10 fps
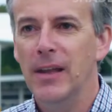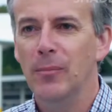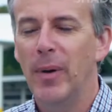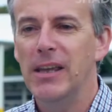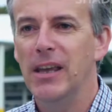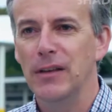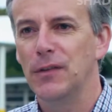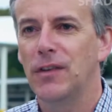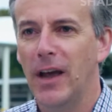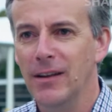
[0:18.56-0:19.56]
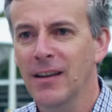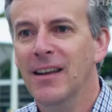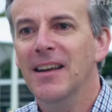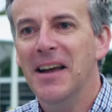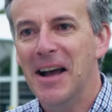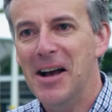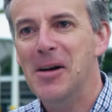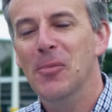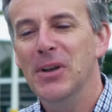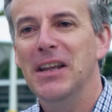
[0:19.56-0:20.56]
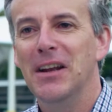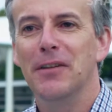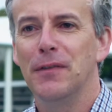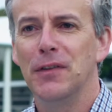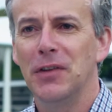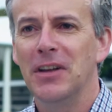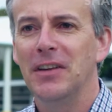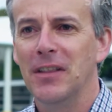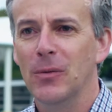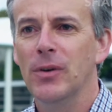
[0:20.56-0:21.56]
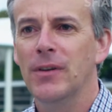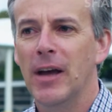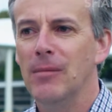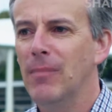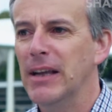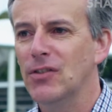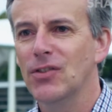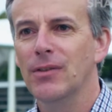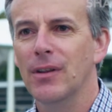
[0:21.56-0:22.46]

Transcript: then baking sun, we needed a facility that would make sure